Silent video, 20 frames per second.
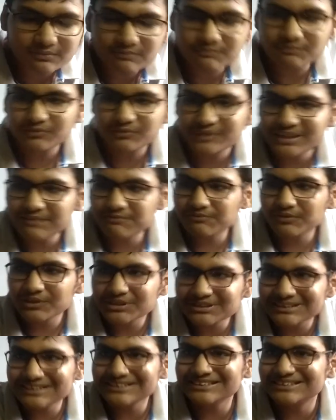in first
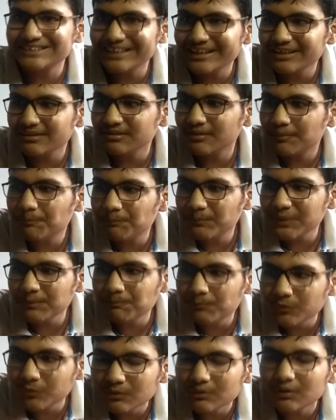state, the people
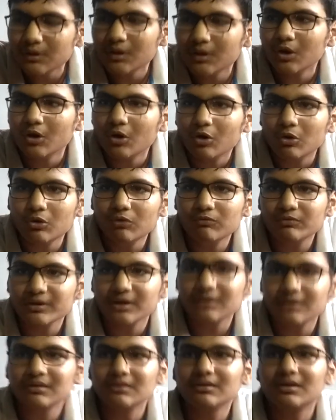who
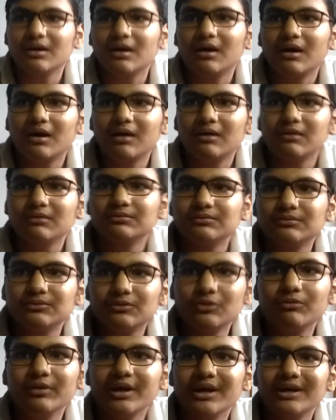were
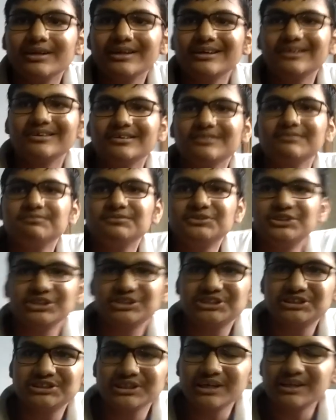the
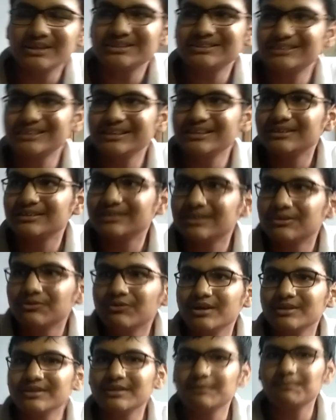church, who are
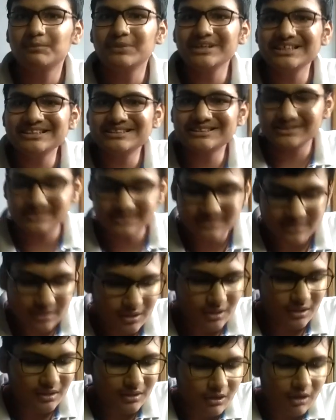the priests
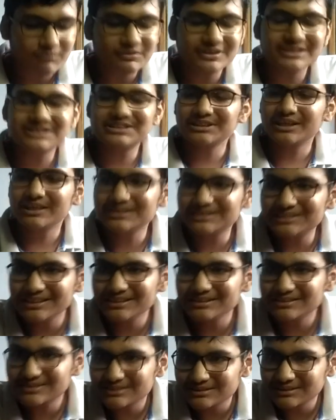of the
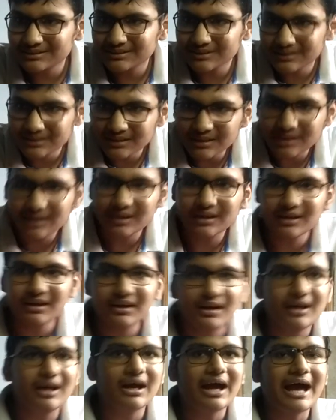churches,
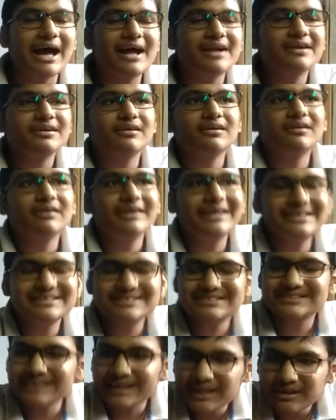and in
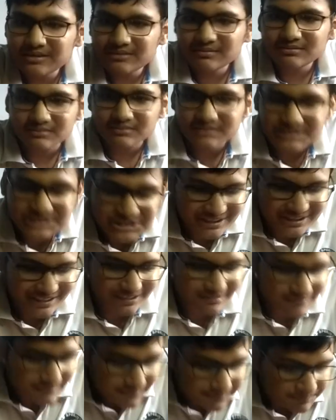second state,
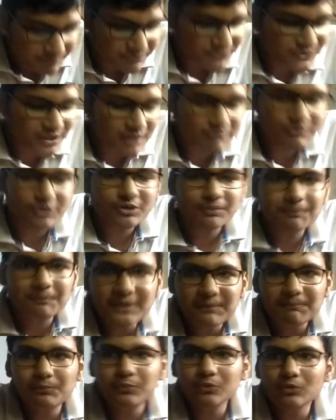there were the
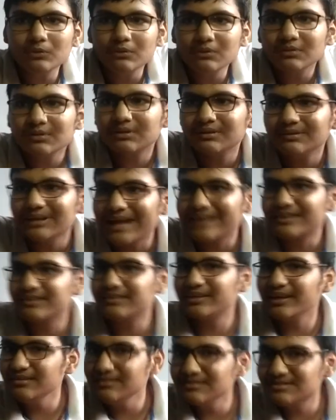people like
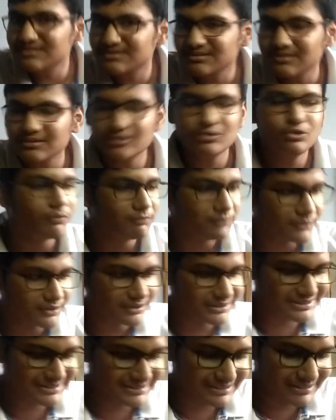kings,
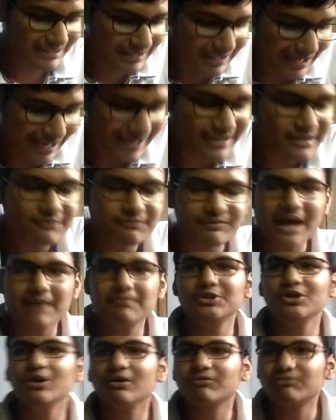nobles, and the family
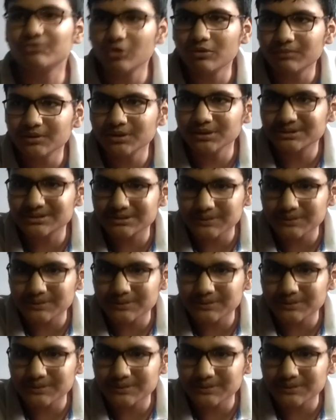of nobles.